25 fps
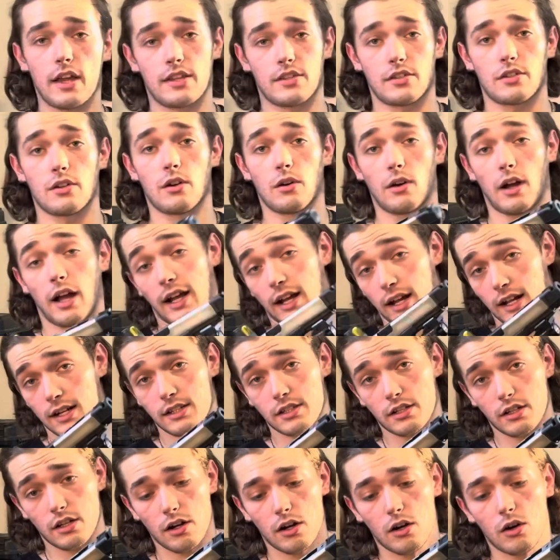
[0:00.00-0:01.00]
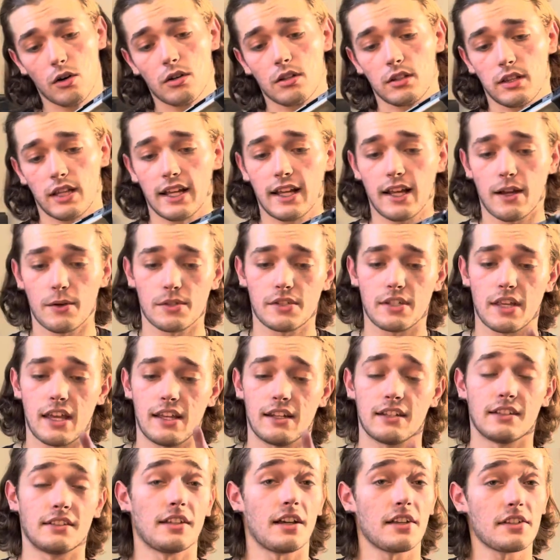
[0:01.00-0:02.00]
so I got it to go. Like I was saying,
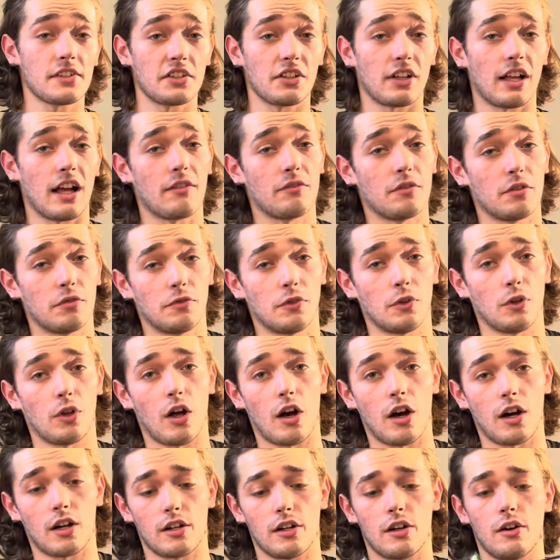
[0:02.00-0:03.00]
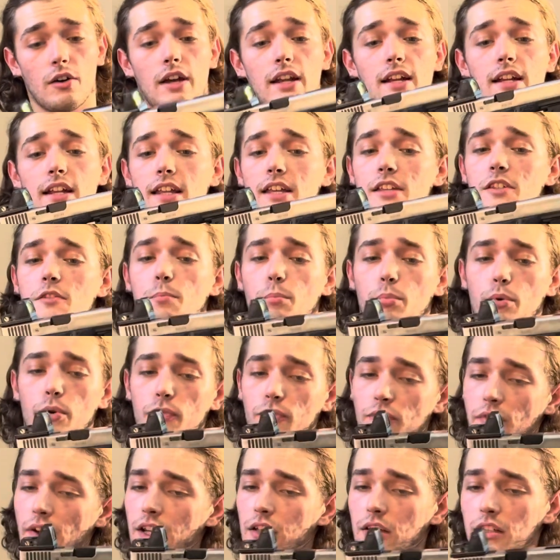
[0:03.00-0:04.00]
it does still have the full auto, and it is
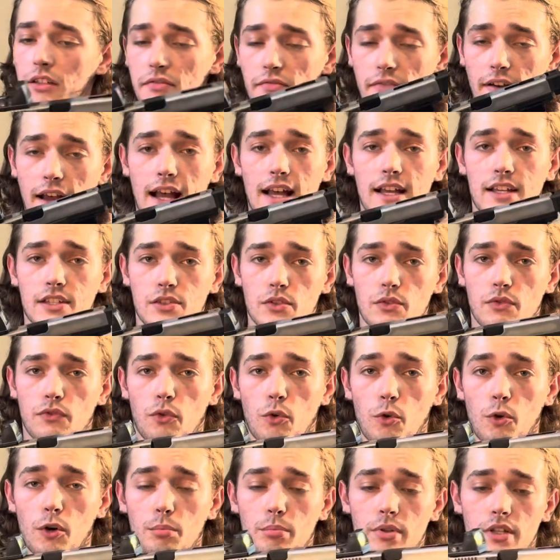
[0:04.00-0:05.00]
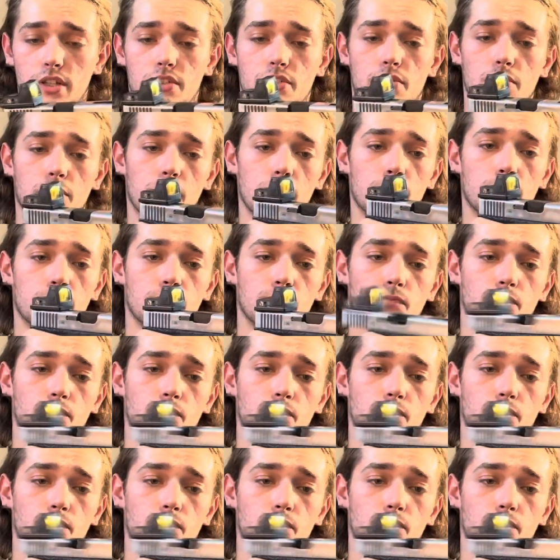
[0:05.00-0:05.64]
fairly fast for a pistol.